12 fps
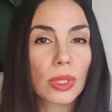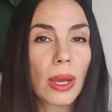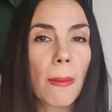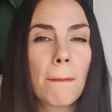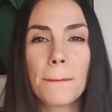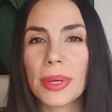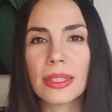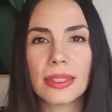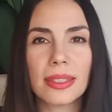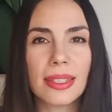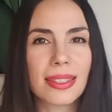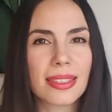
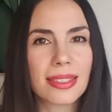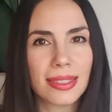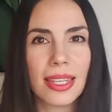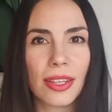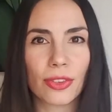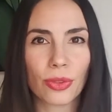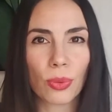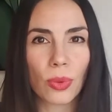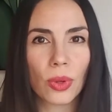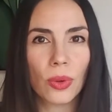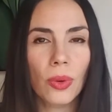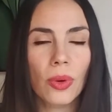ability to see it
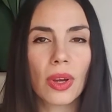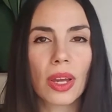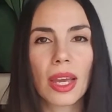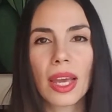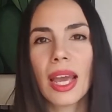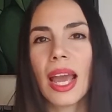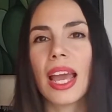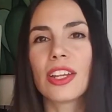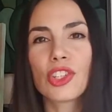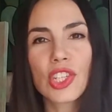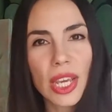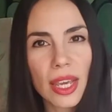through and
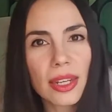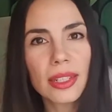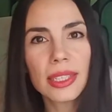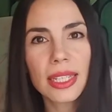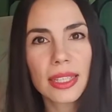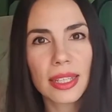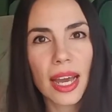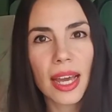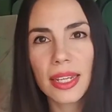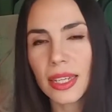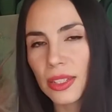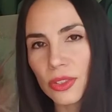channeling that
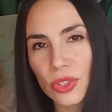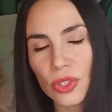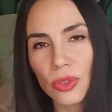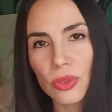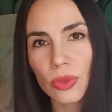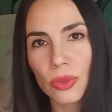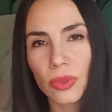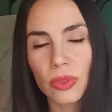into